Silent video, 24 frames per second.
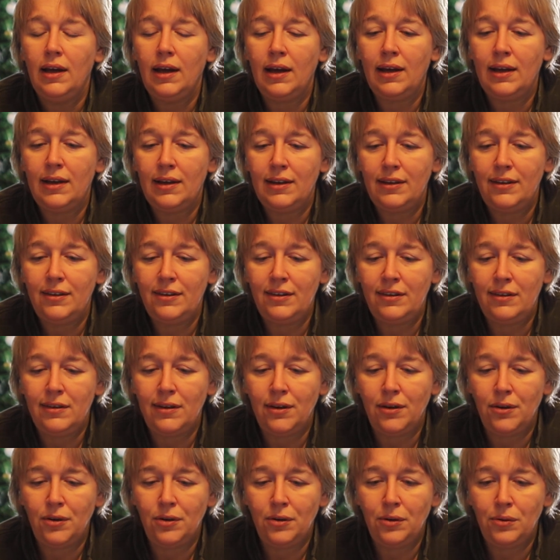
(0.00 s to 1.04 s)

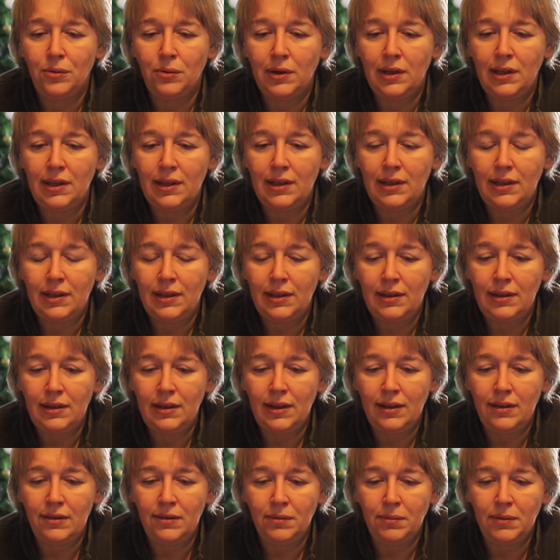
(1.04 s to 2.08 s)

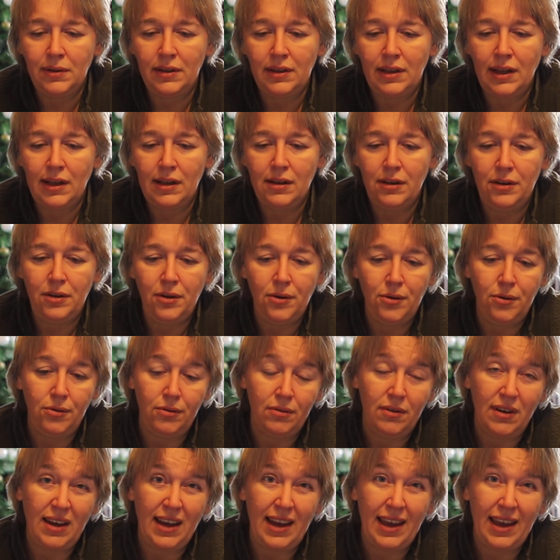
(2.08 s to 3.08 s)
This will tell you,